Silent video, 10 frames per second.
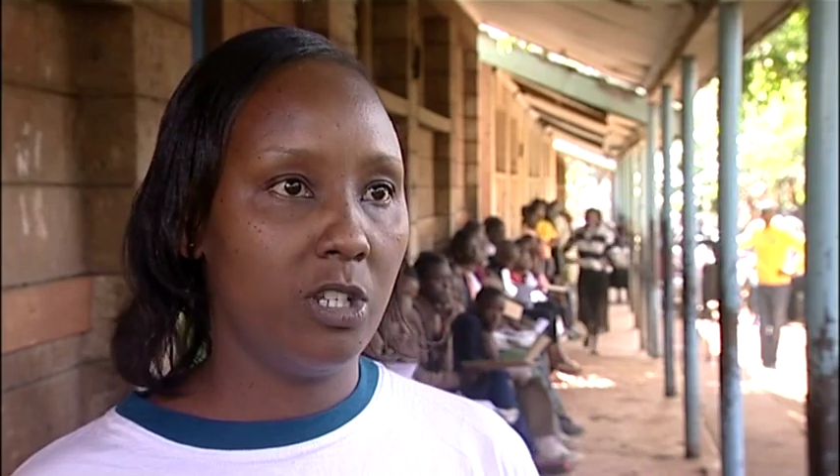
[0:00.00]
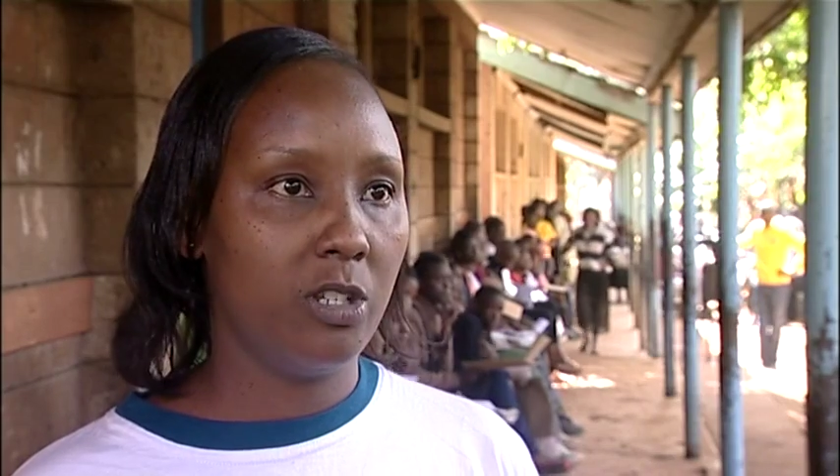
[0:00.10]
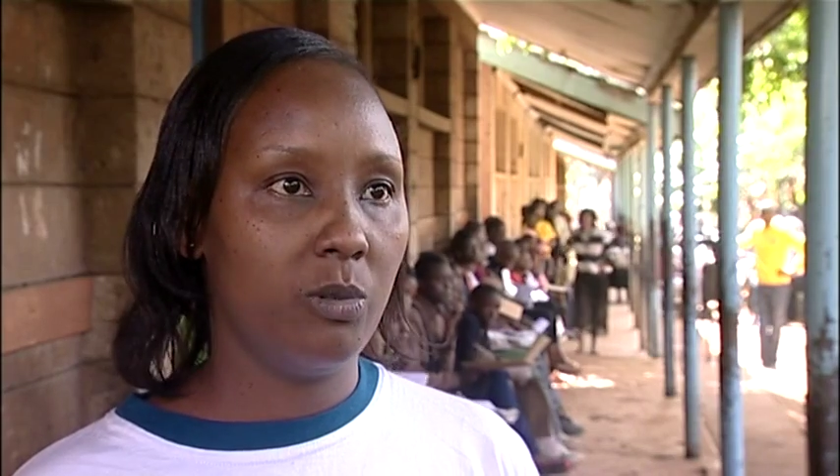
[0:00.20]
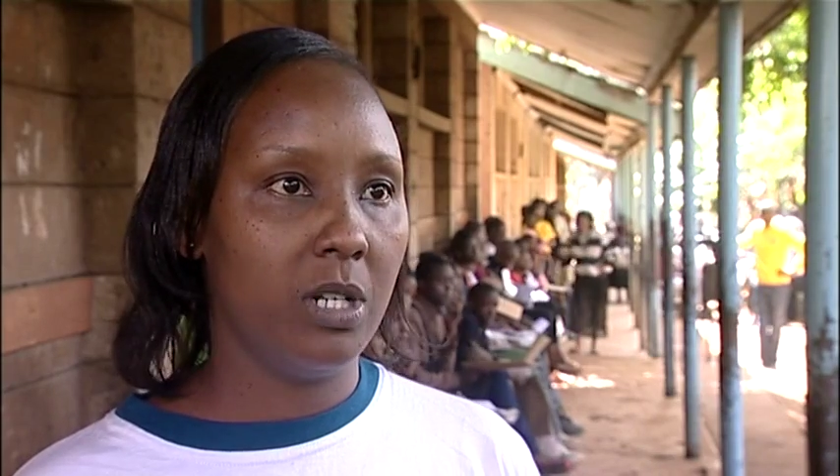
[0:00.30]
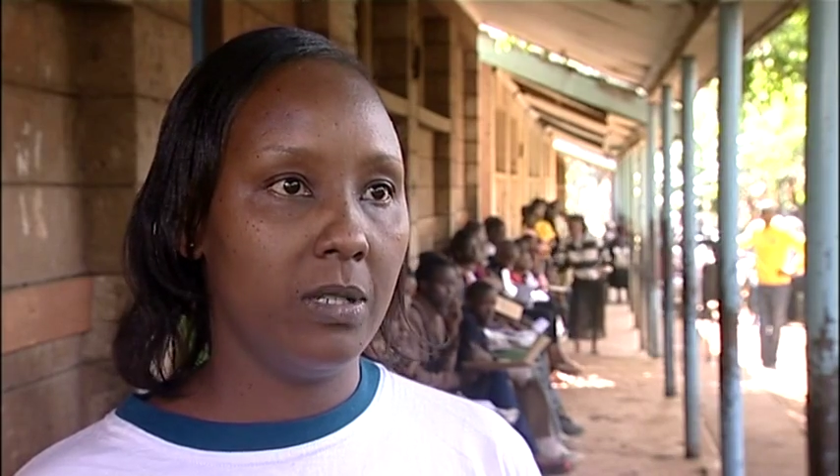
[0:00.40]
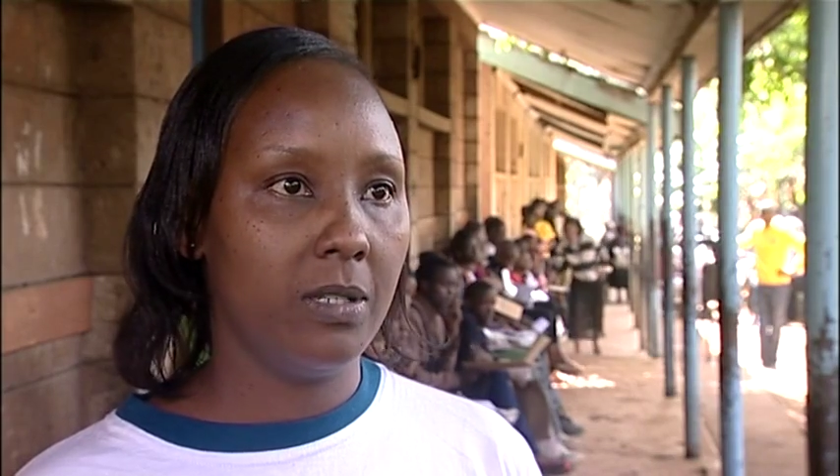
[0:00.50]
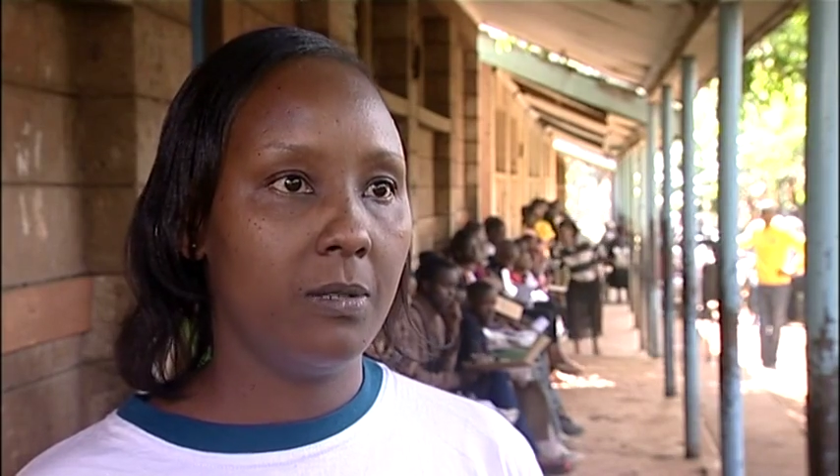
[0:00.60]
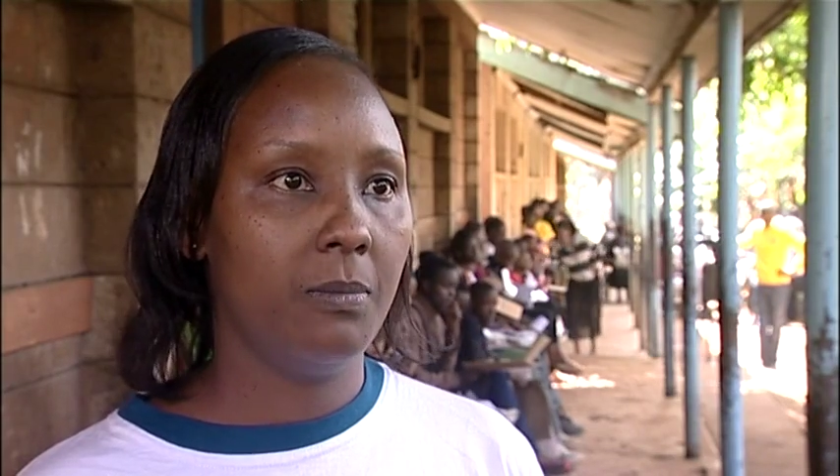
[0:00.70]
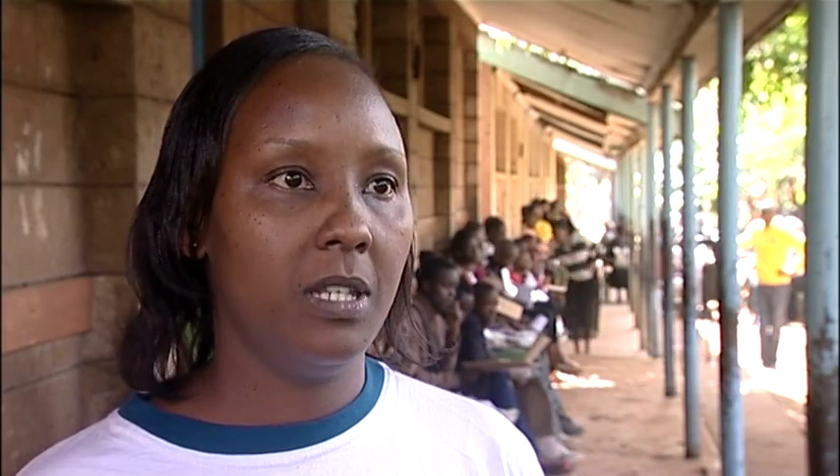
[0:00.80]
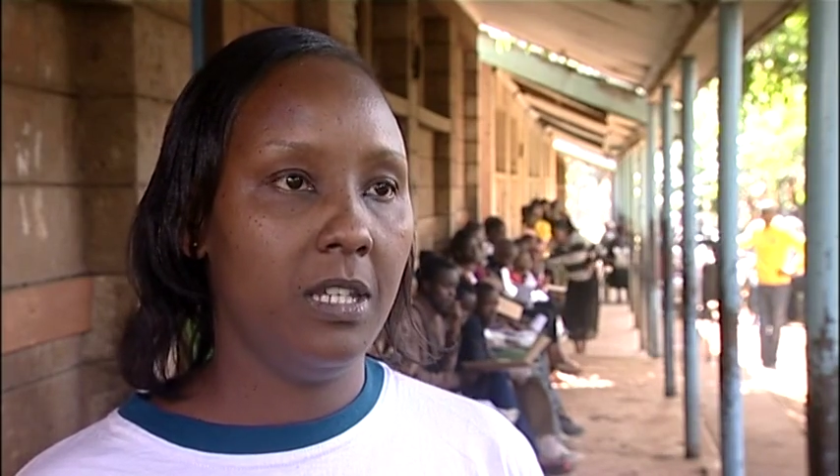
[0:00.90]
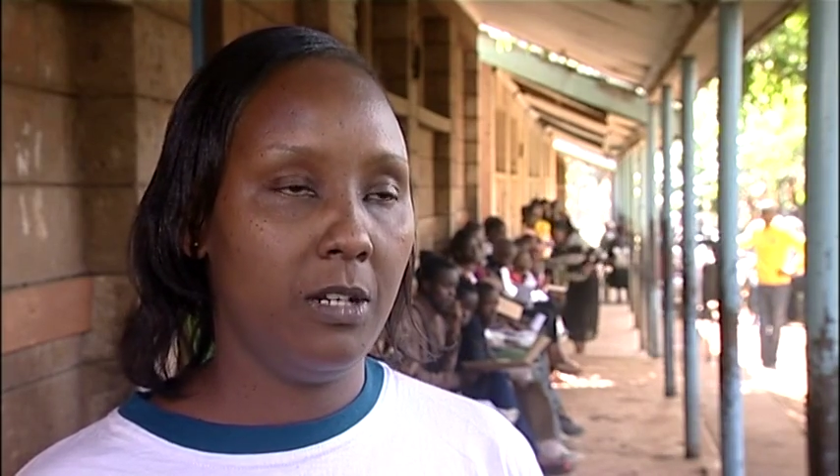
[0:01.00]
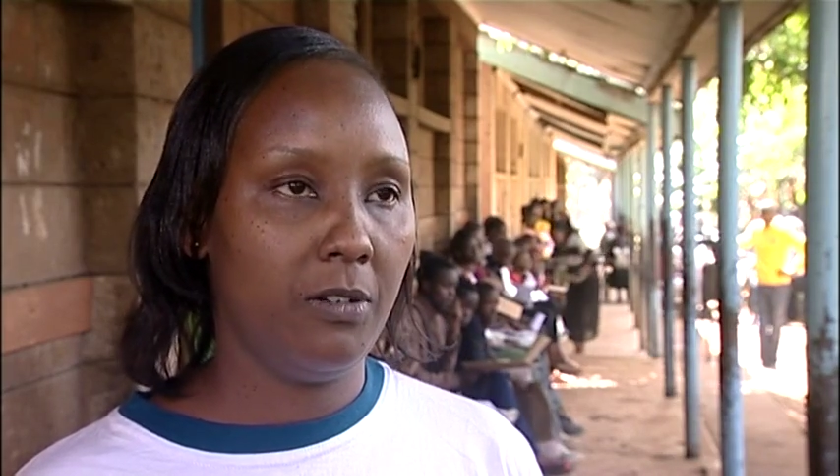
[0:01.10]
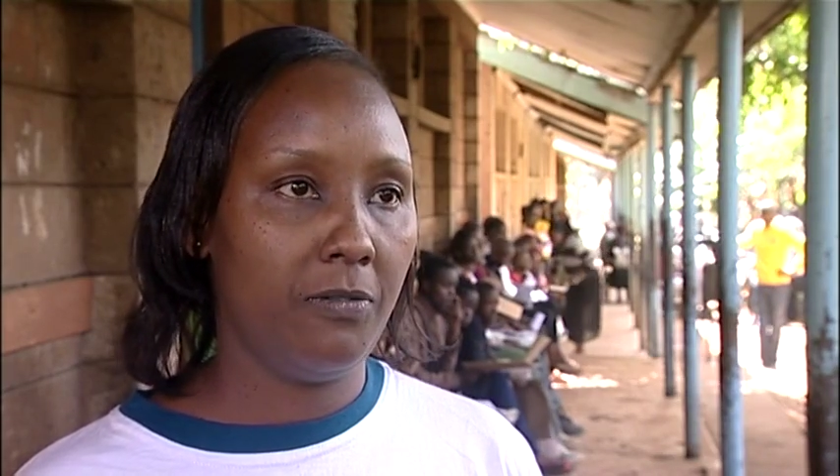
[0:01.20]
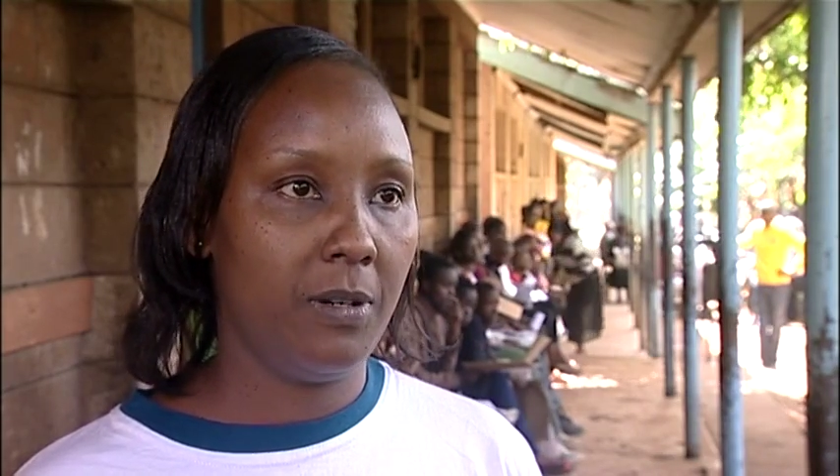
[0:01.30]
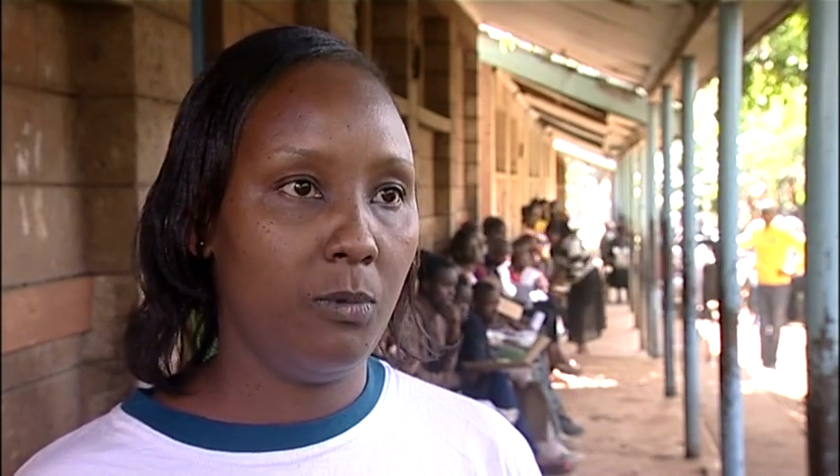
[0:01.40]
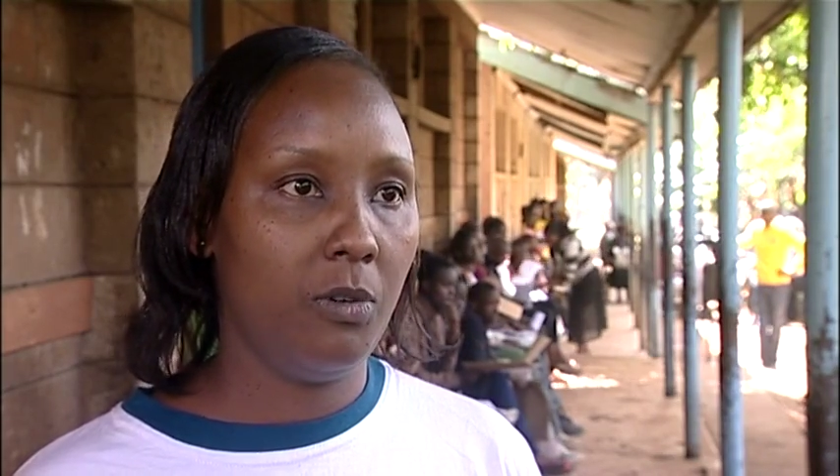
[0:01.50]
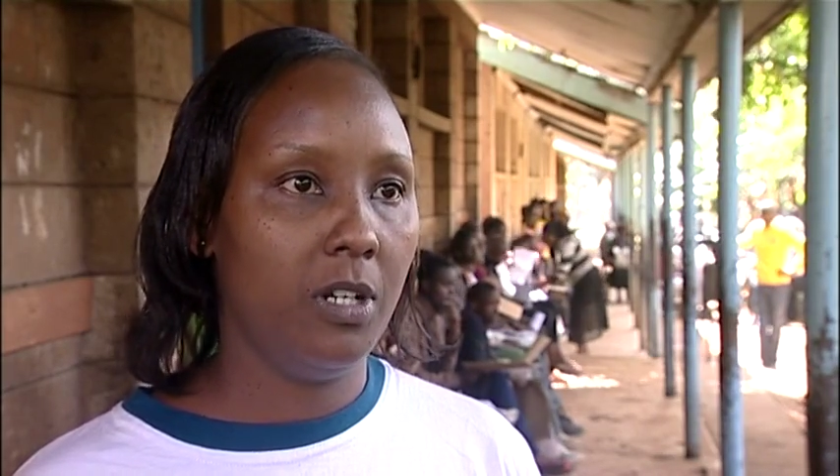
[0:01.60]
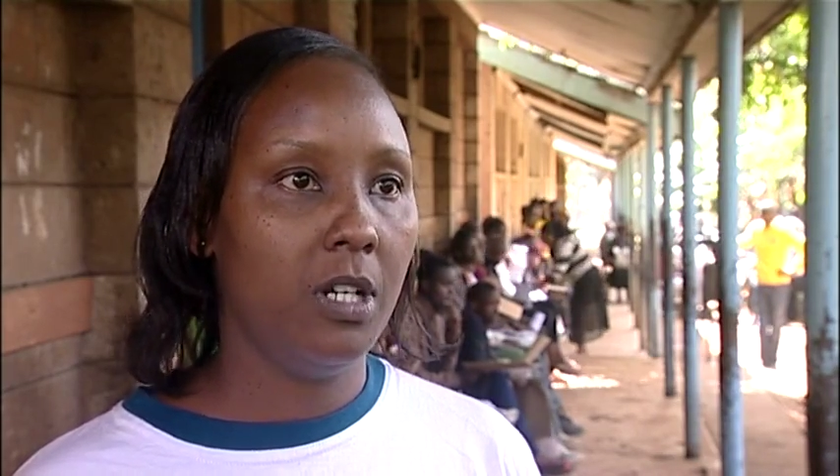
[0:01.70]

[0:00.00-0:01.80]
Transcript: students by the end of February.